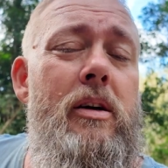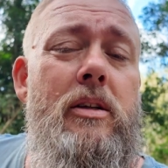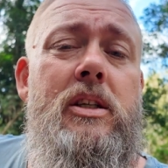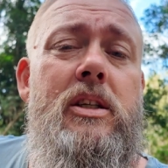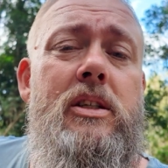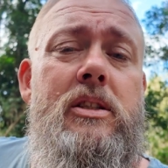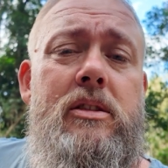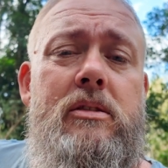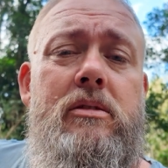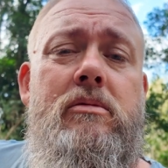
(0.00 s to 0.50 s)

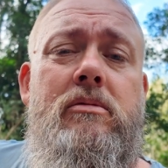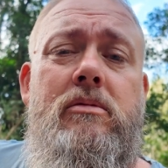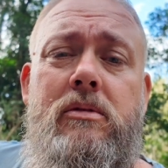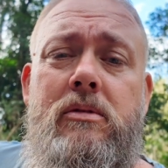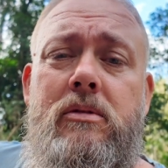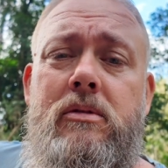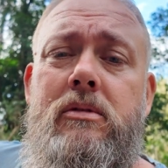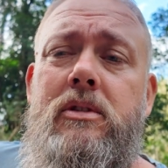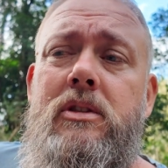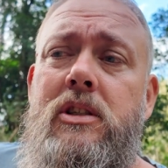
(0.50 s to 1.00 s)
Just
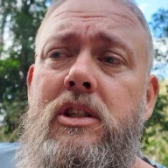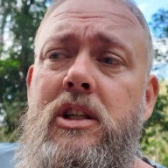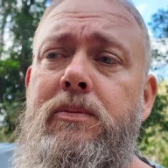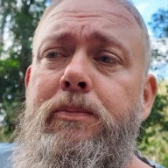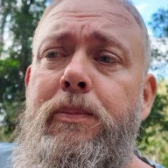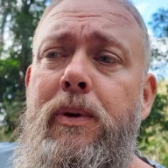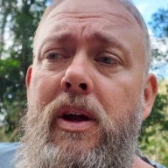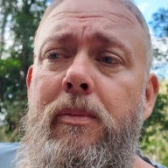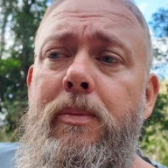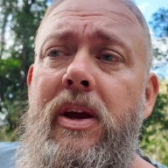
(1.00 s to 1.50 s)

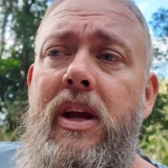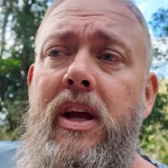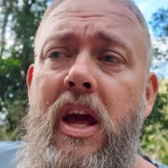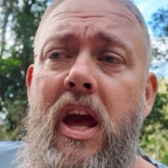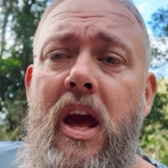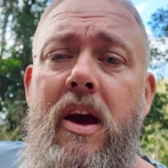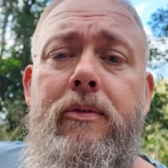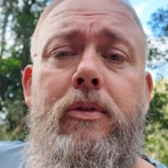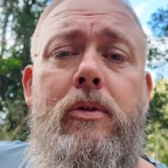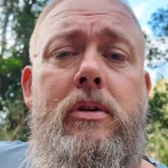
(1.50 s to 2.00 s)
be a bit
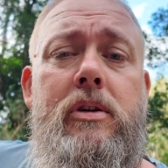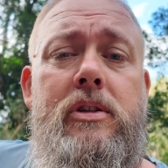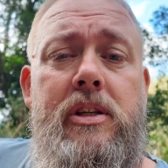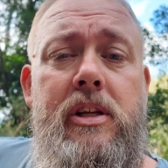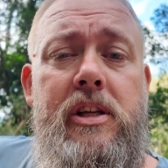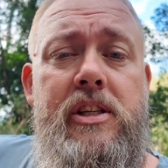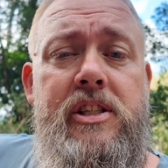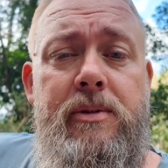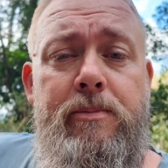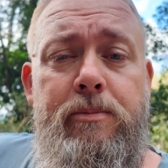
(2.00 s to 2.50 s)
careful because
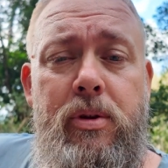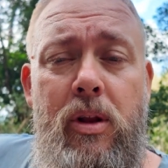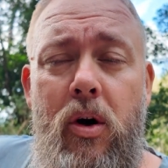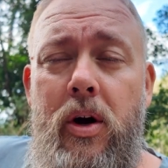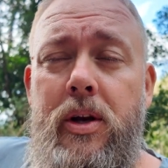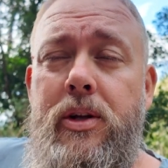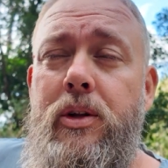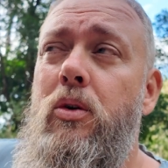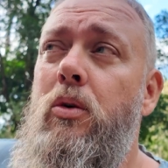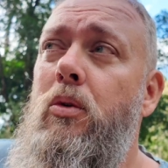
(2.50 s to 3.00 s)
there's some
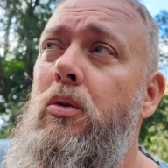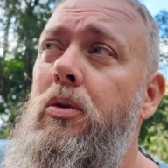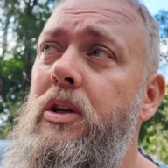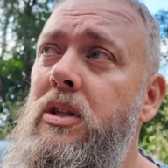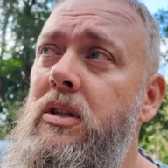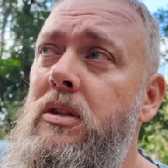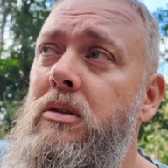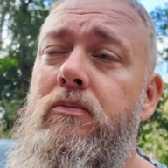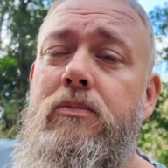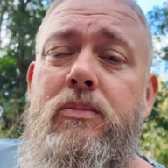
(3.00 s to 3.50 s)
blind
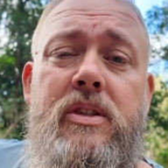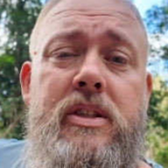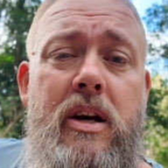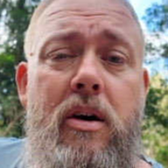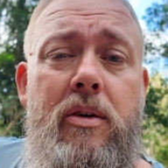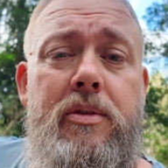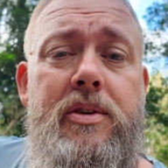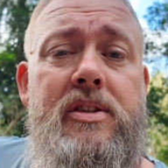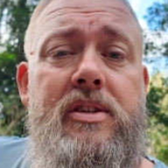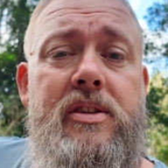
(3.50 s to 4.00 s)
corners, so
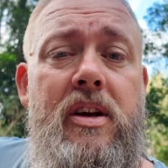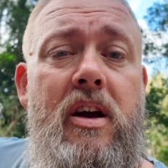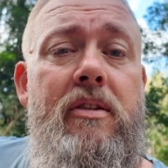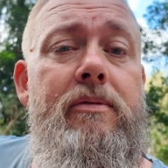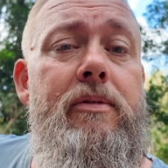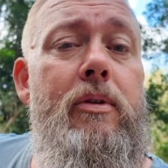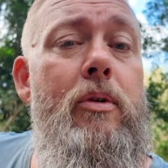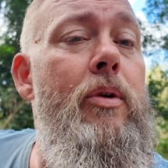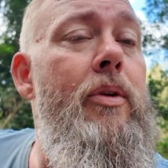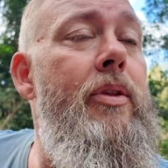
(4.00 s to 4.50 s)
on and so
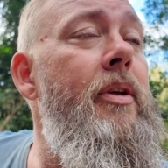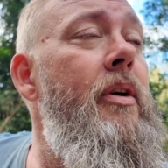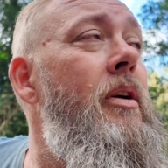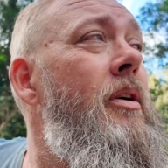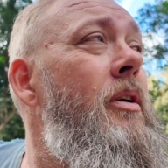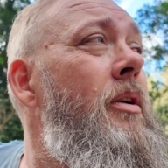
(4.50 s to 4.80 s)
forth.